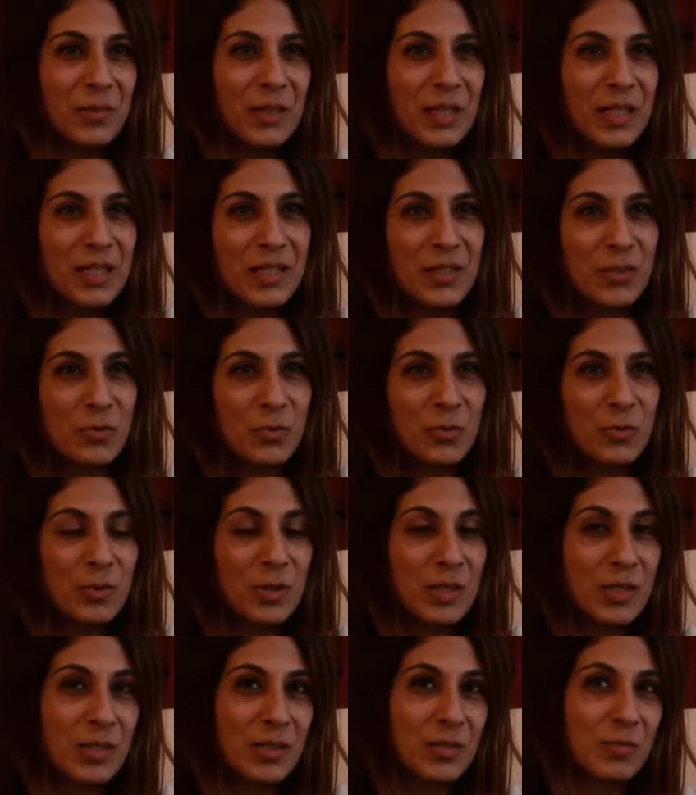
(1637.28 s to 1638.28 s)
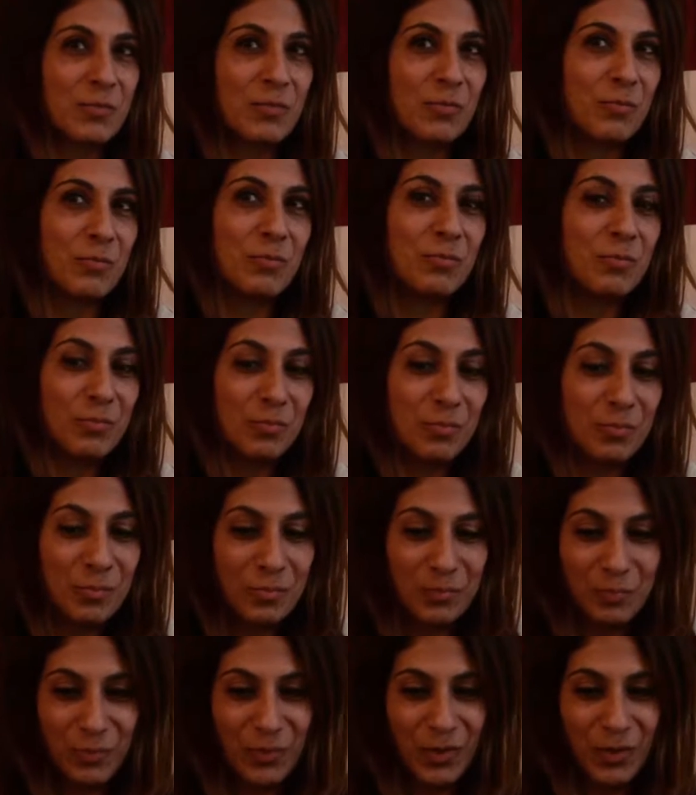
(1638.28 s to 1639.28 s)
is
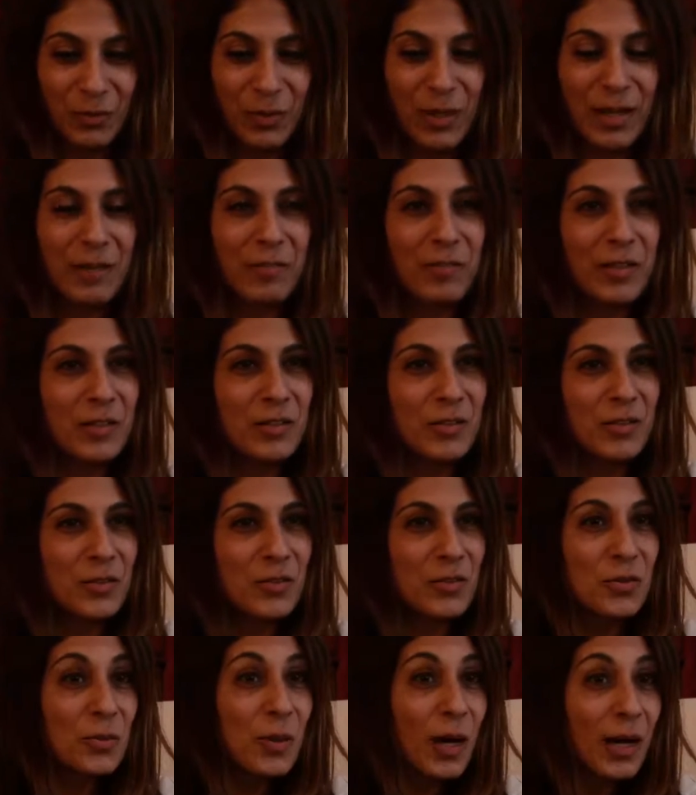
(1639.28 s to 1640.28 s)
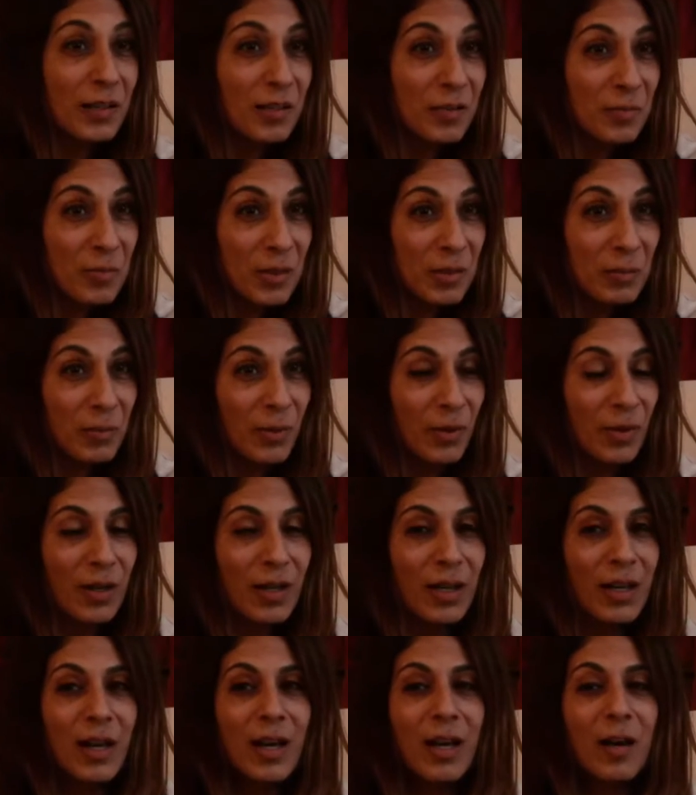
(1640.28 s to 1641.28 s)
relevant to other people,
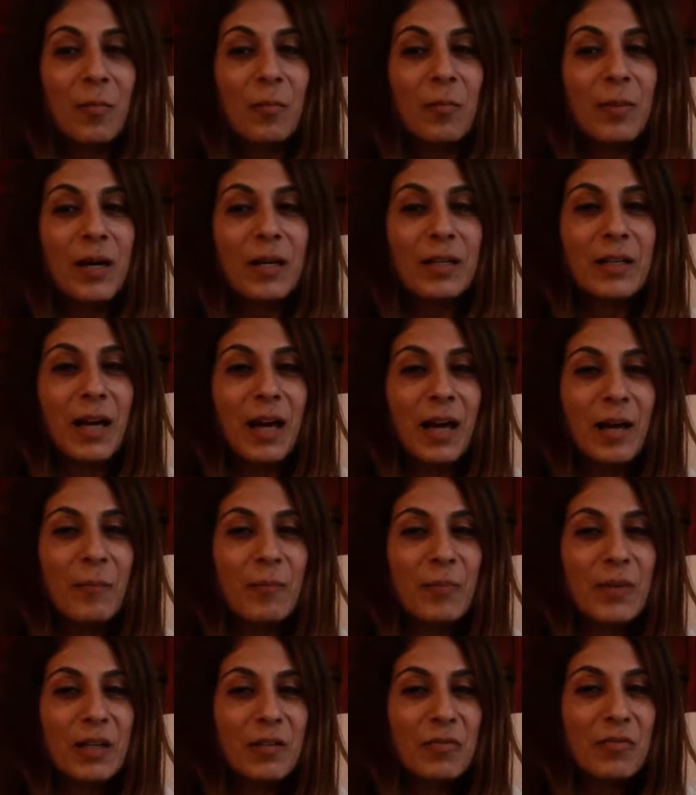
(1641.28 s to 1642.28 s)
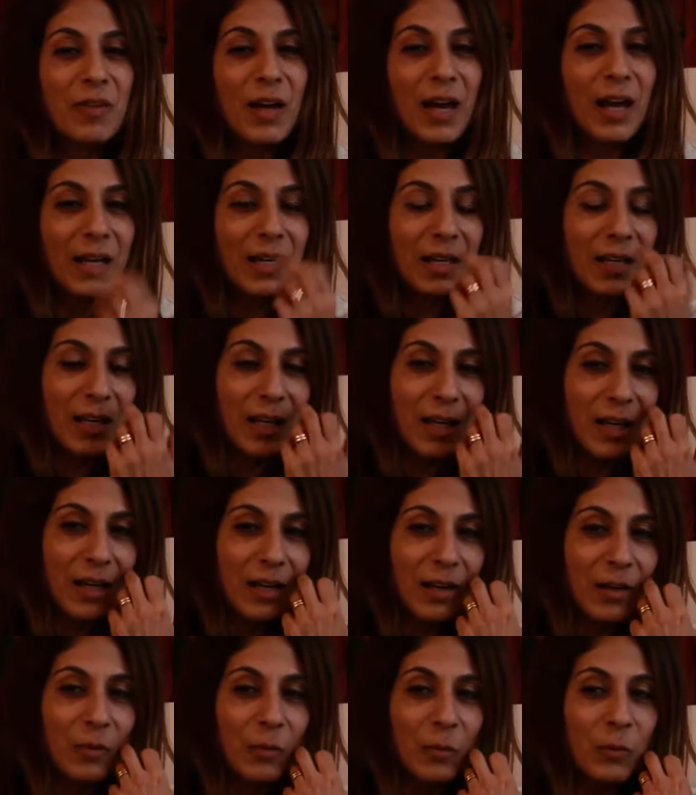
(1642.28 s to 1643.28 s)
but if I
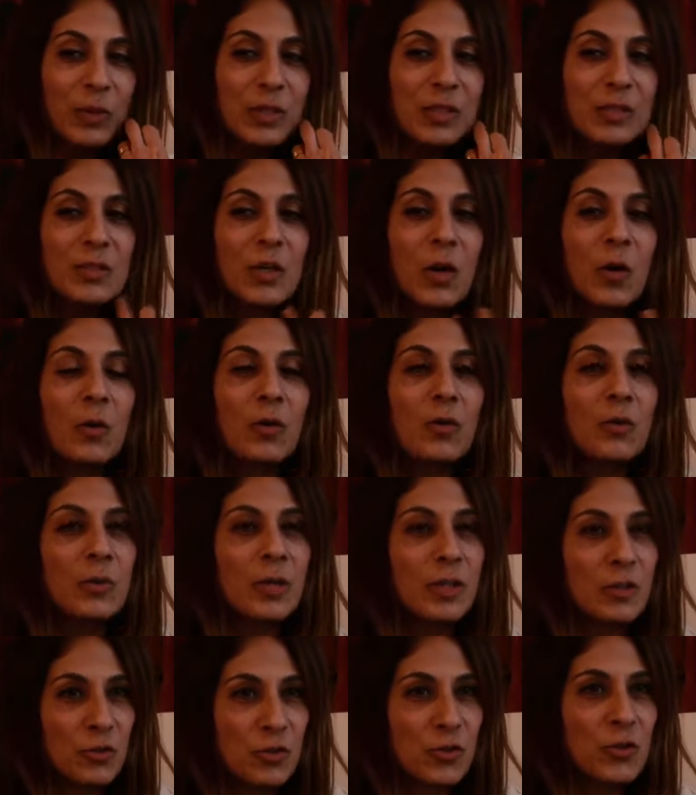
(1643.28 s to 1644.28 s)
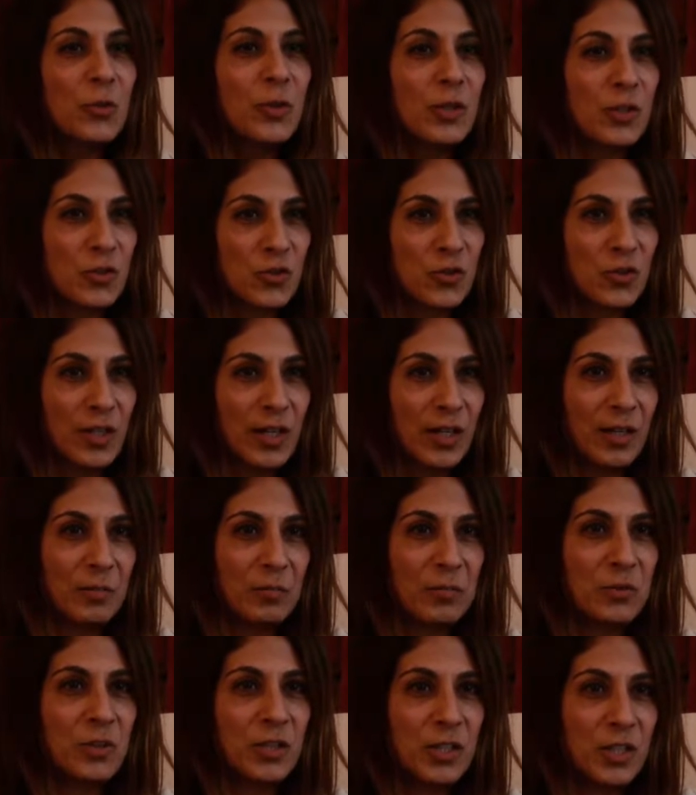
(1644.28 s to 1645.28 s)
would go through the Jewish
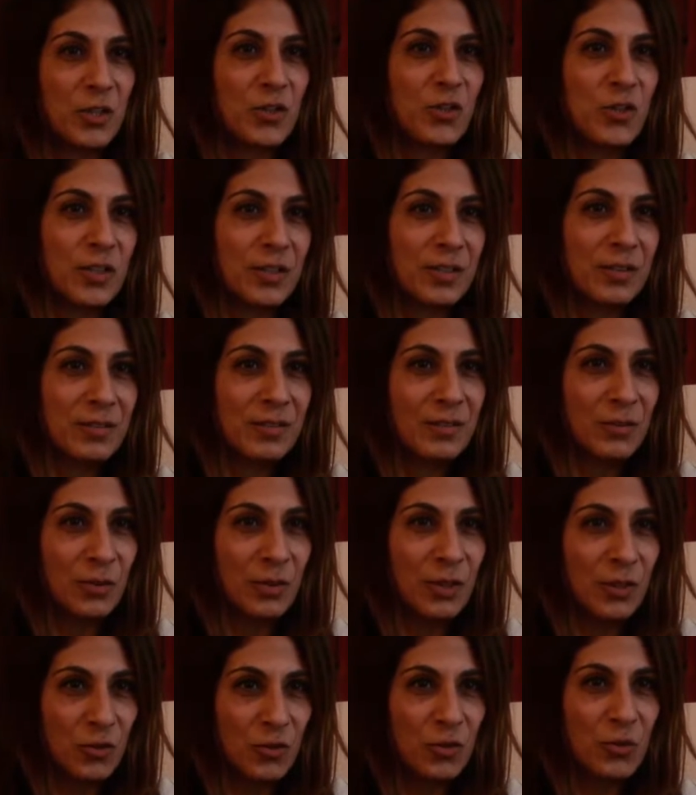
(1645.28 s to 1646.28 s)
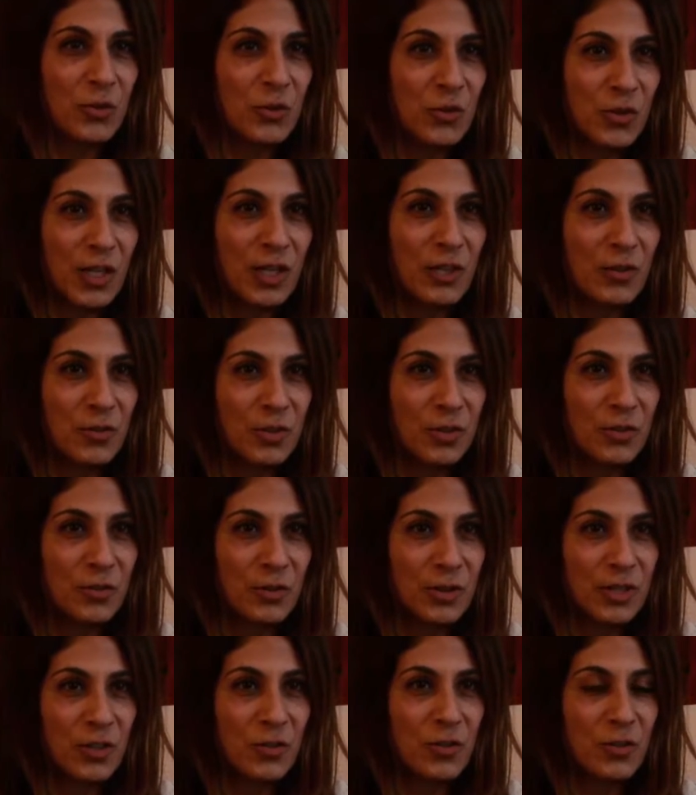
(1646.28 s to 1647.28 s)
tradition, to the Jewish cultural
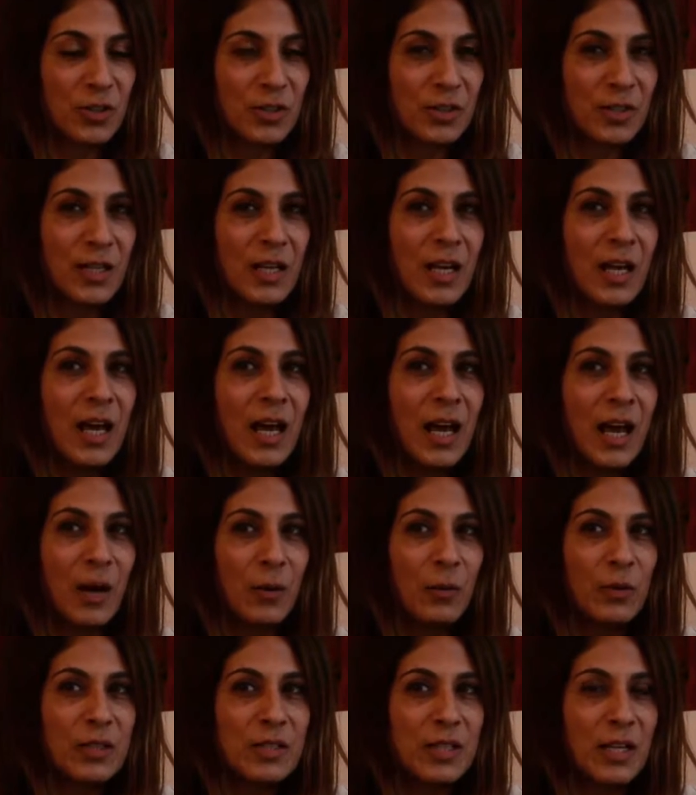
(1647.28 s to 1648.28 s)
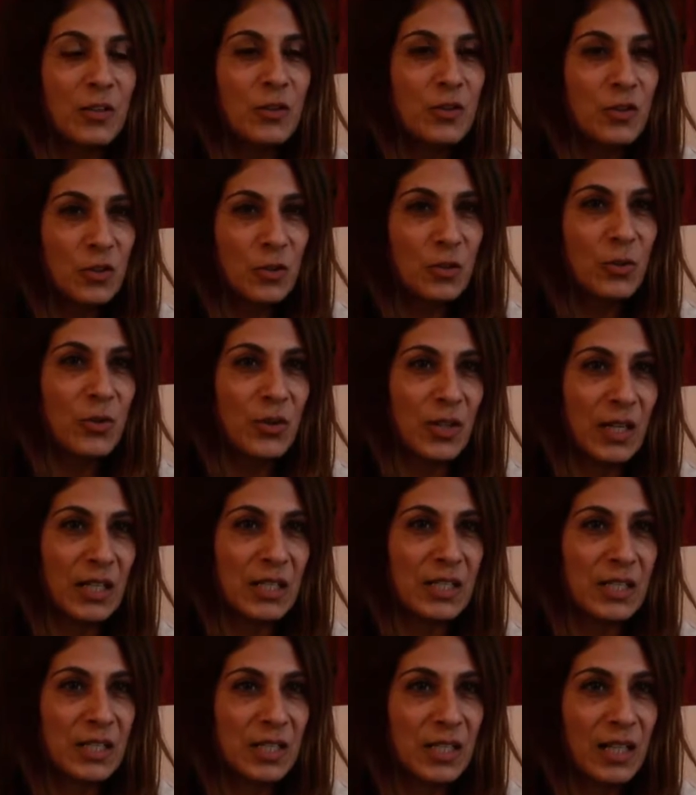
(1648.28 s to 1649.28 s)
tradition, I would say two
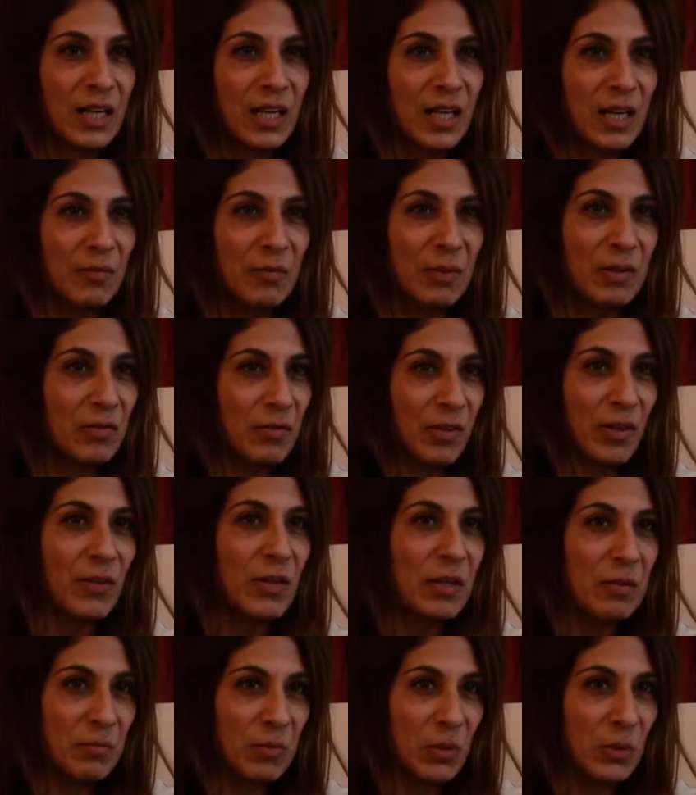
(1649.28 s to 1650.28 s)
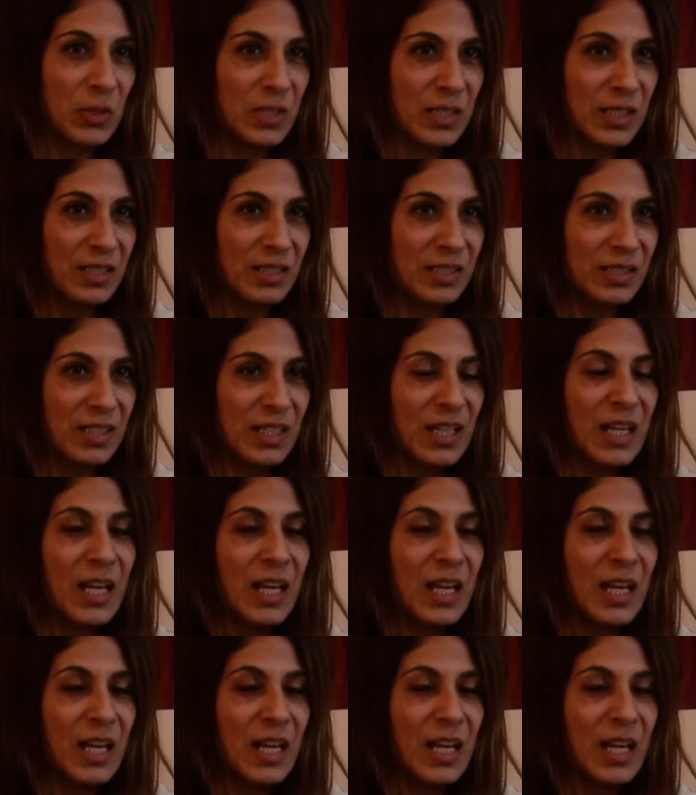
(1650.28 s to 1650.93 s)
things have been very important.